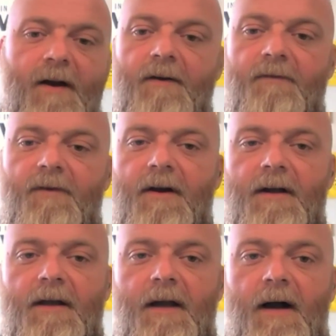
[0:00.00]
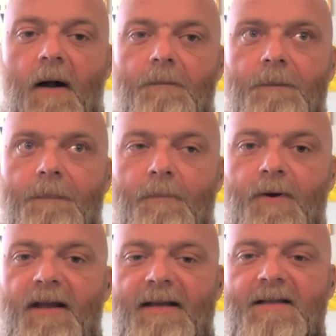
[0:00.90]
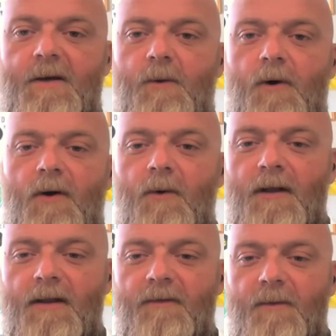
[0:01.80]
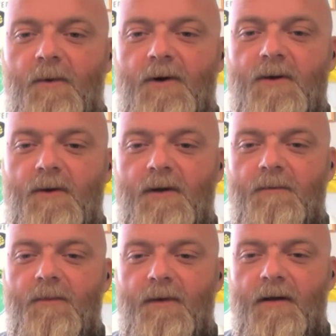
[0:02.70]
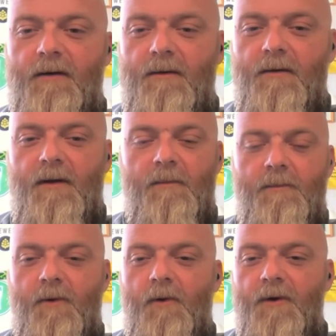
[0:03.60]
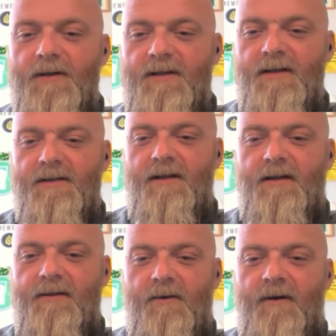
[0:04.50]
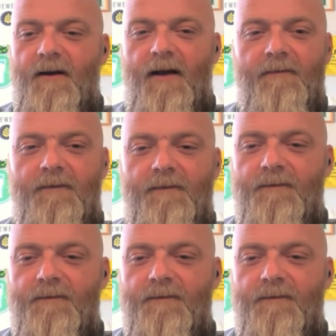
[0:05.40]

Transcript: very, very pretty easy to work with, even more so than breweries, because they don't have